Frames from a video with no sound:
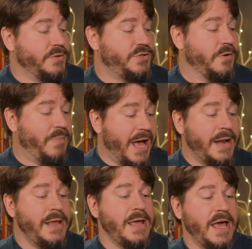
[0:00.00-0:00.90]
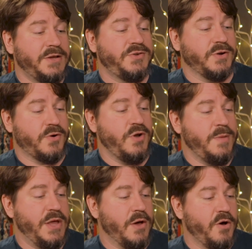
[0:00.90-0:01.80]
The Chobani Extra
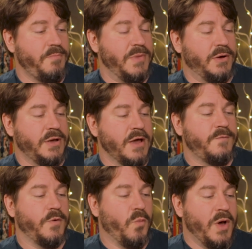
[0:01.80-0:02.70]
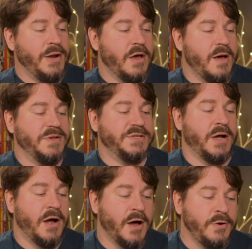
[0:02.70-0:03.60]
Creamy Oat Milk for 1 cup is
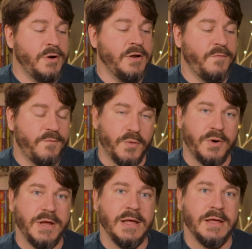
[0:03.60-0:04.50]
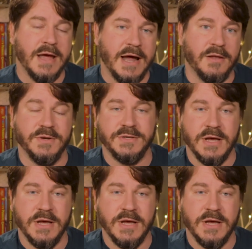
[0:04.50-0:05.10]
140 calories.